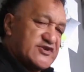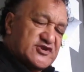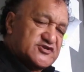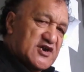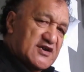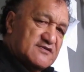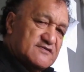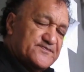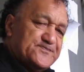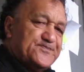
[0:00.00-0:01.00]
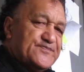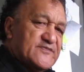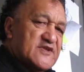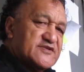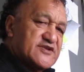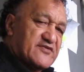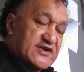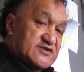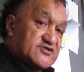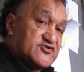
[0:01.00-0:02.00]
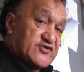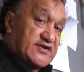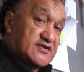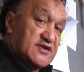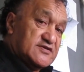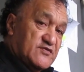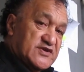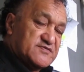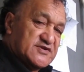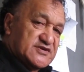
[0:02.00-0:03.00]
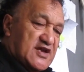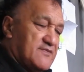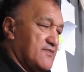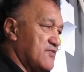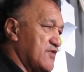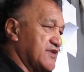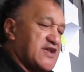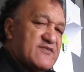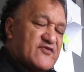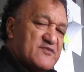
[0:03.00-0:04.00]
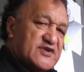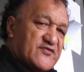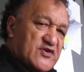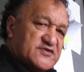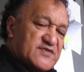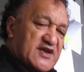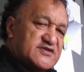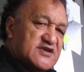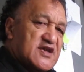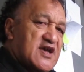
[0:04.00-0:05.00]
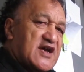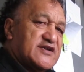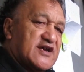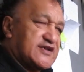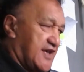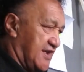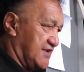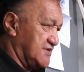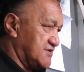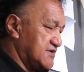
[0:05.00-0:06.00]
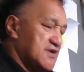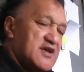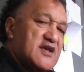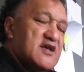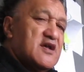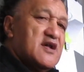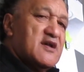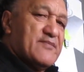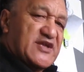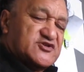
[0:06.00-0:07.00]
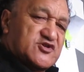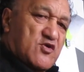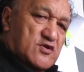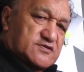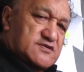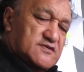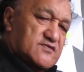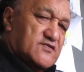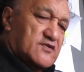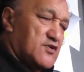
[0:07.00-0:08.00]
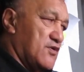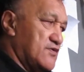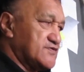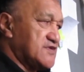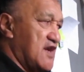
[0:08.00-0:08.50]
British title, direct straight into Westminster, where it came from in the first place, under King's Bench Court laws.